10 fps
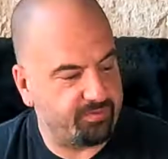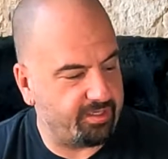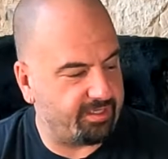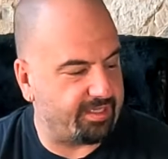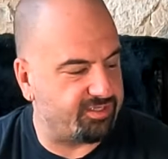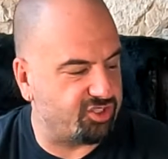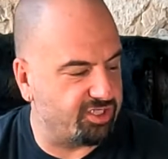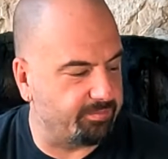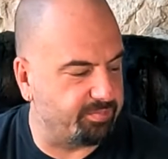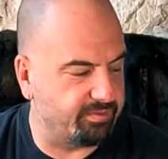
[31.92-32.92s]
They're not that
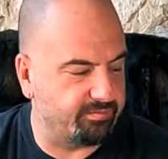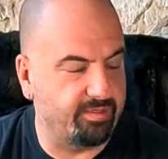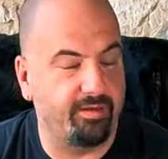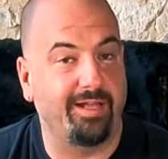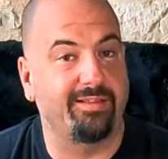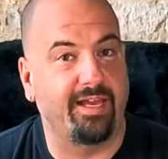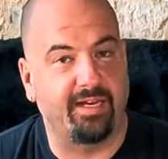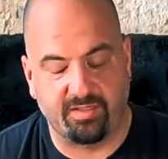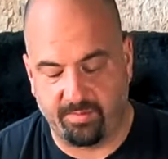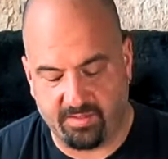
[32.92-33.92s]
cheap, but they're not
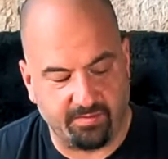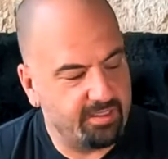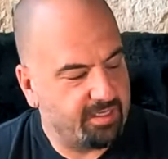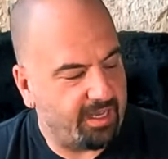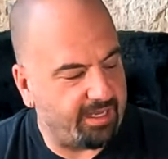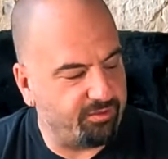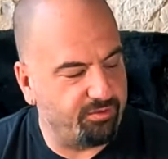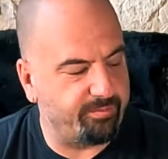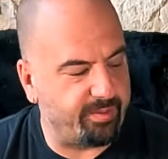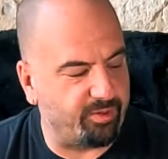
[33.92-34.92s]
that expensive. I don't
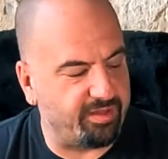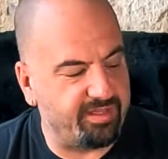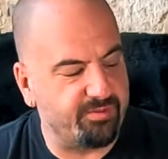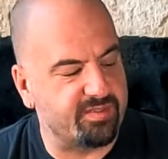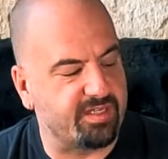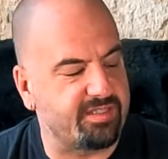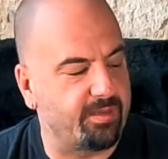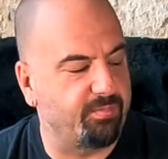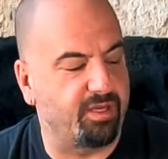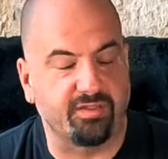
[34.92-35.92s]
remember. I think it was like
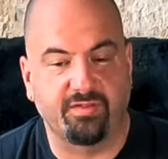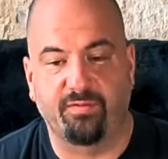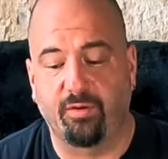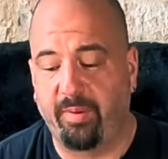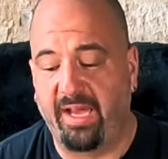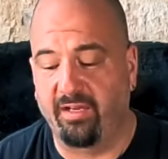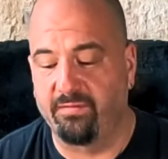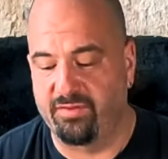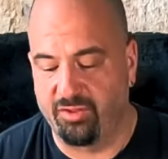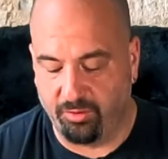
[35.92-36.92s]
10 bucks for a pack
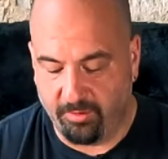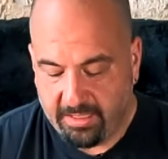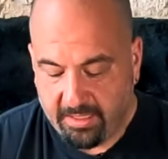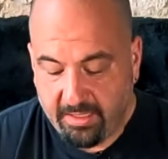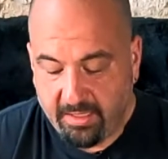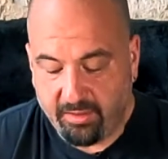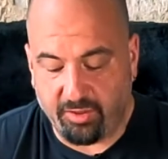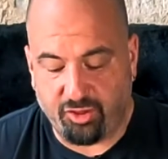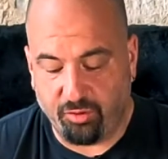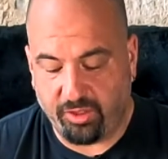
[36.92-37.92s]
of two.
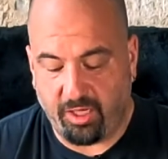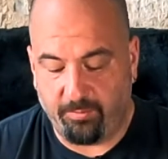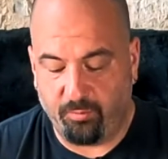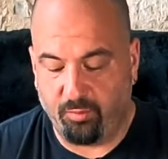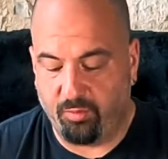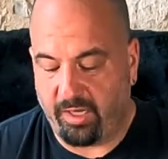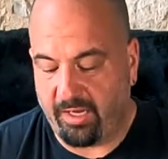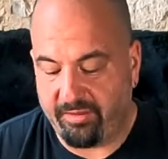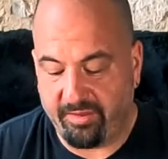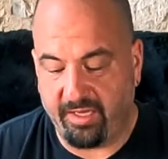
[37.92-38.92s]
The two come,
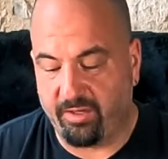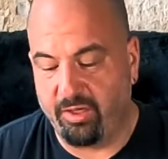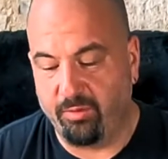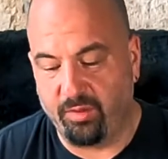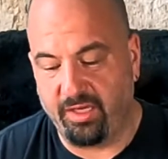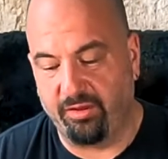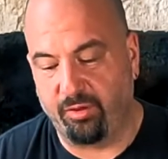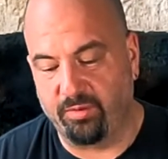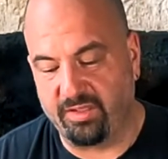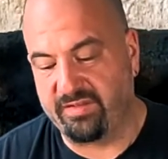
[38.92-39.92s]
I think,
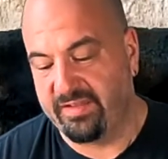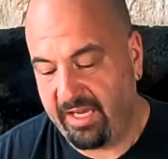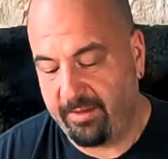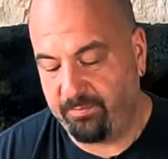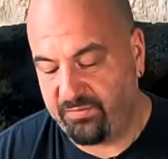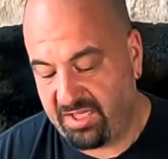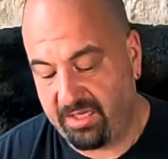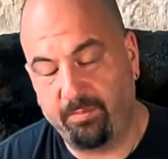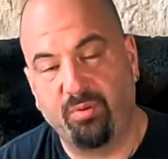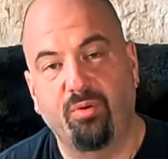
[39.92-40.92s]
either with the same
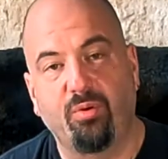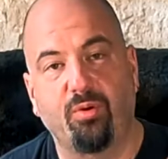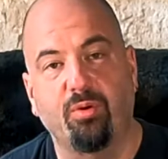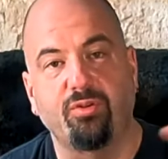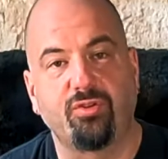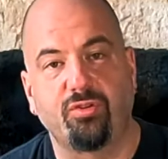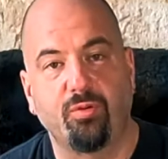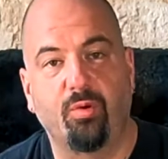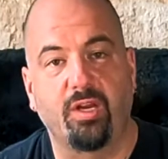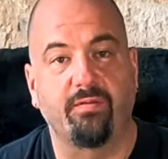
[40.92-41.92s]
tip or
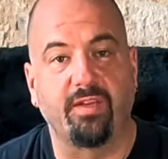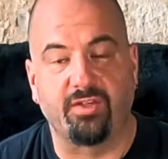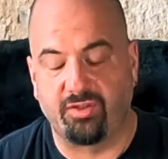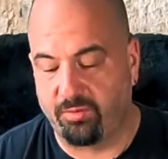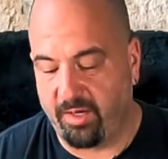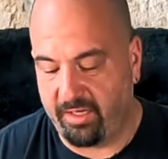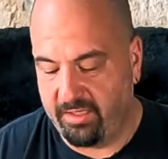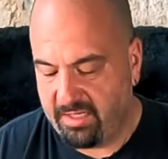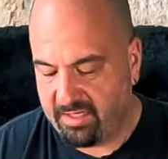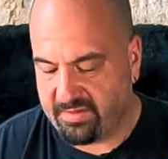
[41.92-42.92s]
one of each,
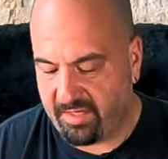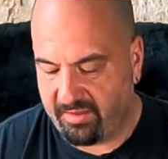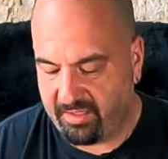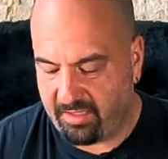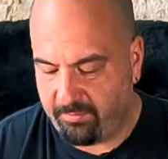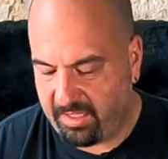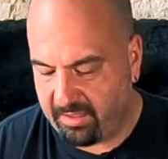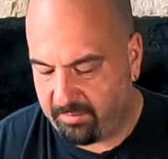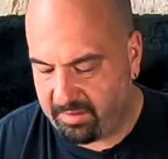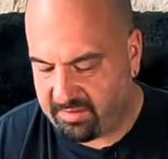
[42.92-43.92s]
right? Because I think they make
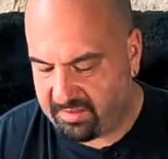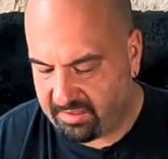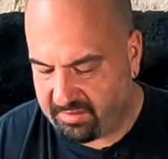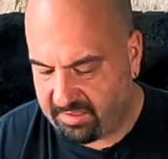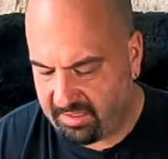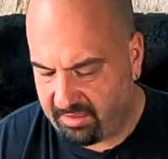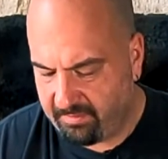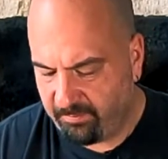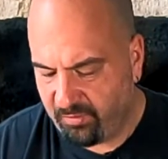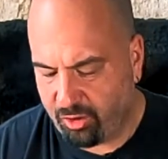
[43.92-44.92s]
them in
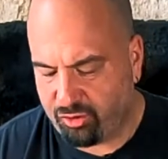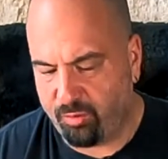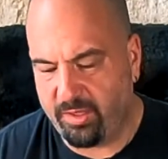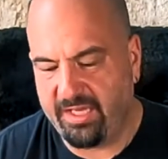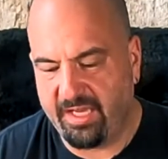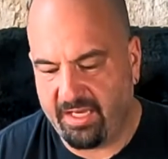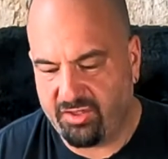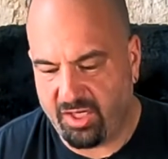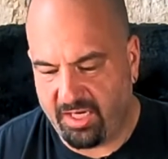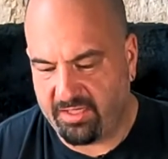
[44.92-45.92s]
20
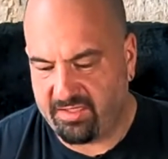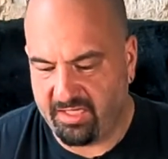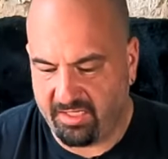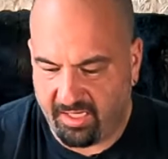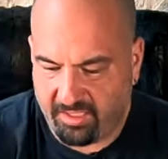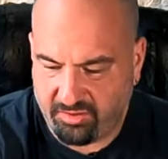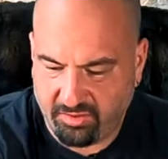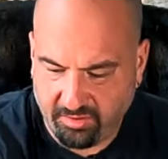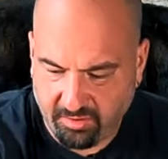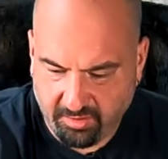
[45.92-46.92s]
gauge and 18 gauge.